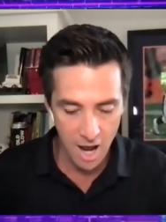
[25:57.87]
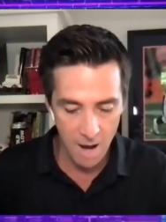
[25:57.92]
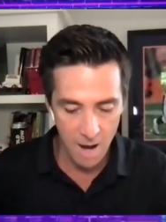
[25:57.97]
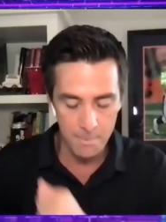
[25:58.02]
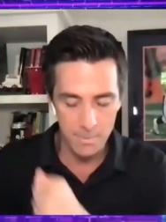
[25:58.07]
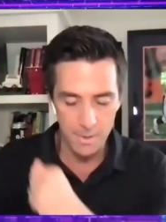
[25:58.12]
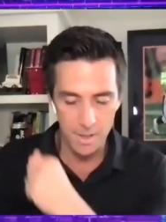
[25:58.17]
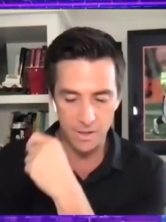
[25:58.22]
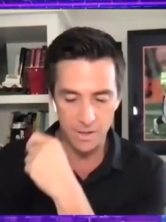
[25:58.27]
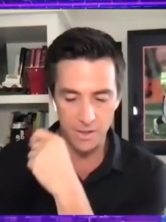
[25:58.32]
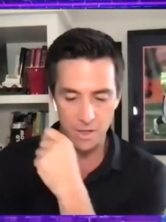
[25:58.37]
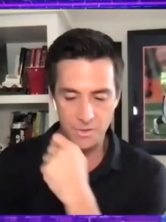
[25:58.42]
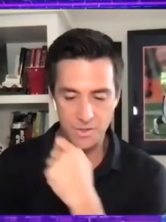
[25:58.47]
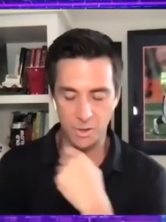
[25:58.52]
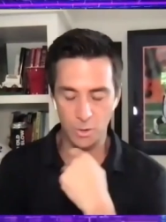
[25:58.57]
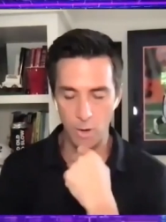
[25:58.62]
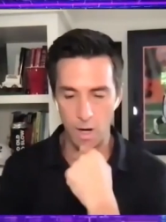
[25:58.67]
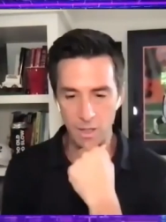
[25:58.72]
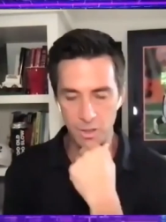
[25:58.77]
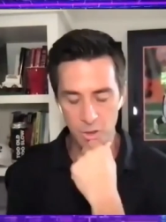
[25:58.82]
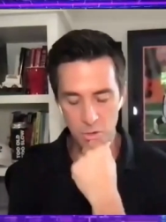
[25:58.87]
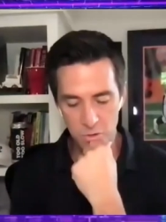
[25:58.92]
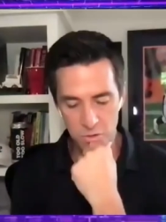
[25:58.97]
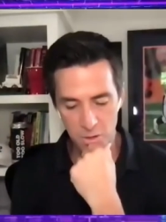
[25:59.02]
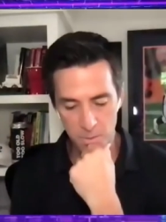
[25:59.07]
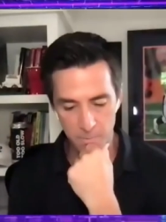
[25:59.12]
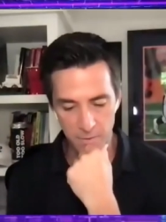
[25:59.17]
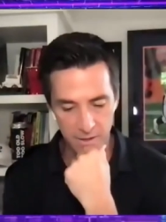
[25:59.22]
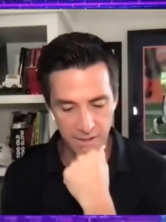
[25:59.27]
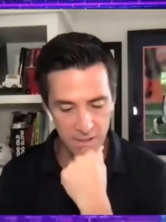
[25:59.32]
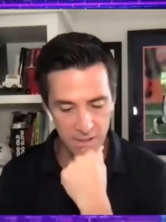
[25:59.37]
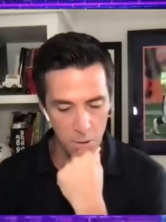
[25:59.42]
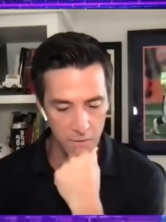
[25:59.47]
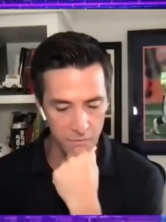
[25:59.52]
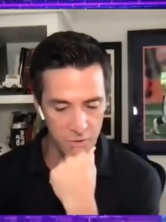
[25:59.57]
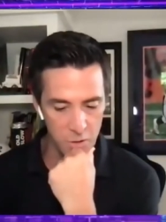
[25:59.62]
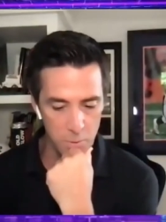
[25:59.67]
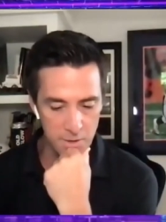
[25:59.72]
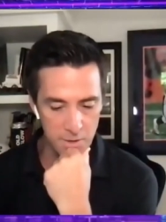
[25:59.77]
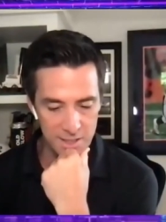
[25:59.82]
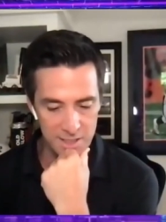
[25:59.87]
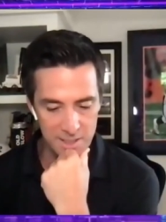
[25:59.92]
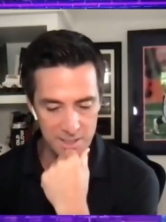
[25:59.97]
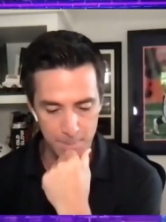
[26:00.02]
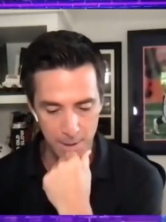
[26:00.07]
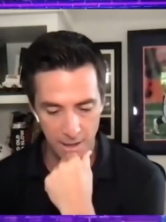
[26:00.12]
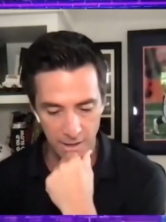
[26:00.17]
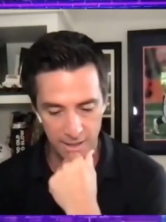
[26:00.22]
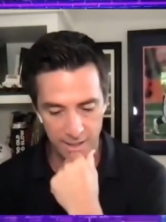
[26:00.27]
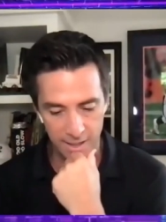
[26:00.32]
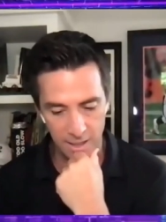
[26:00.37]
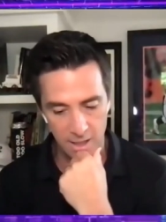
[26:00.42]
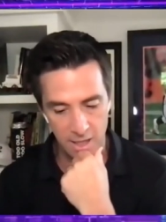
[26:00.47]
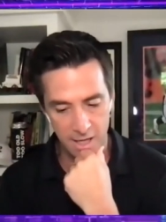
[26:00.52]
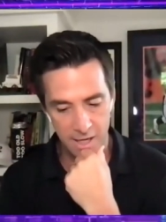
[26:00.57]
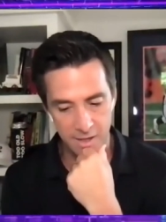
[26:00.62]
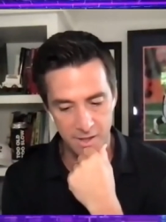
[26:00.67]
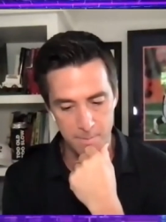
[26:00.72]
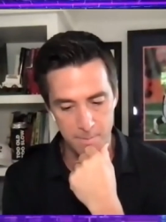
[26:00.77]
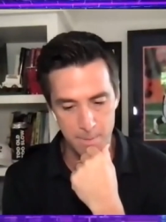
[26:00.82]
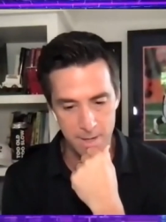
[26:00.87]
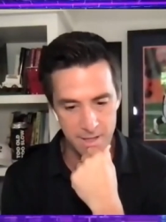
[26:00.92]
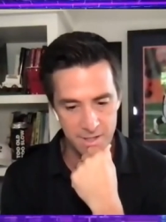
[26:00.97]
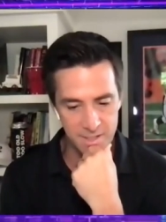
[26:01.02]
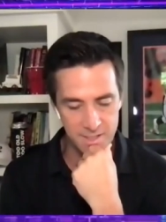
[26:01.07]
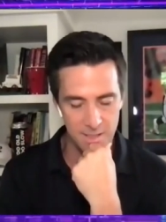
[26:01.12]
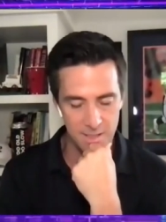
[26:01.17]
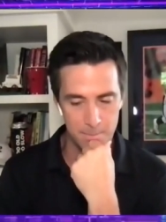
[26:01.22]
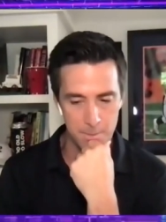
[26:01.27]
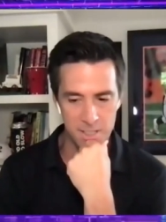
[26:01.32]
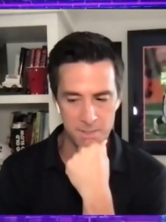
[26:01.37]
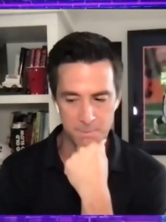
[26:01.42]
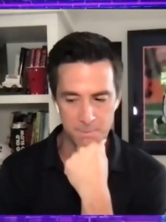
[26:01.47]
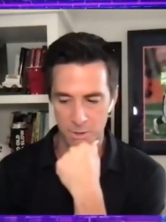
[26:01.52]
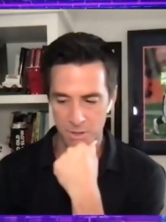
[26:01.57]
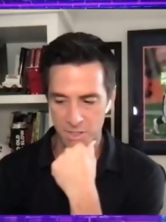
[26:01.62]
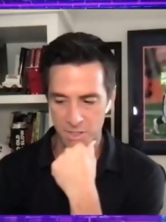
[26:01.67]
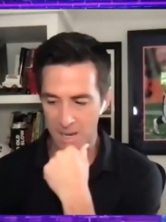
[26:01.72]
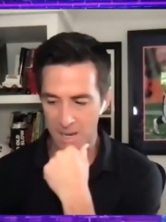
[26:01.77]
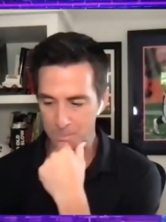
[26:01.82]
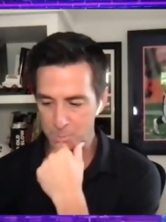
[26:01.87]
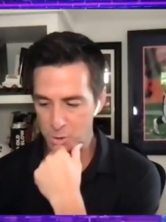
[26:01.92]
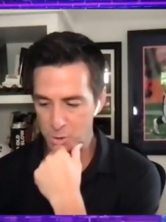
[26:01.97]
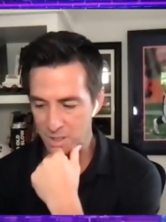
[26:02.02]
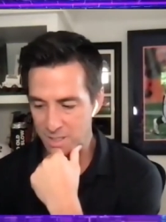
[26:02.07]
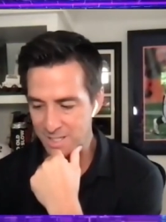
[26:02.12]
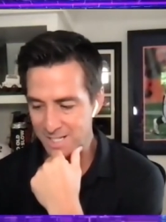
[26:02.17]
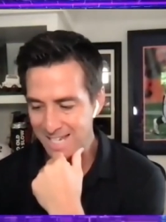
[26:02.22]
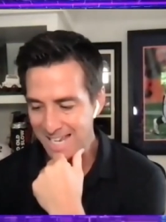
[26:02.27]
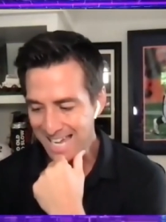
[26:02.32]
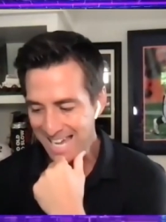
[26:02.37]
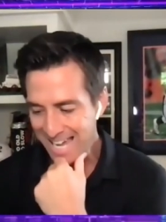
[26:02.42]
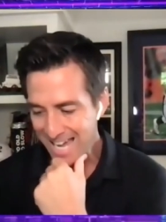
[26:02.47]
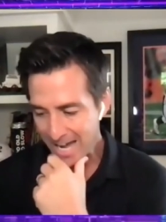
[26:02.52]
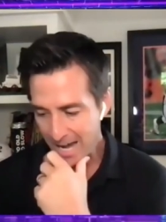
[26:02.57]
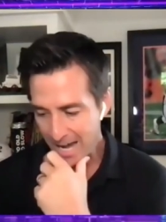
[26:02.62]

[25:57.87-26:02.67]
Um, there's a great YouTube video of you dispelling a lot of the myths and myth perceptions.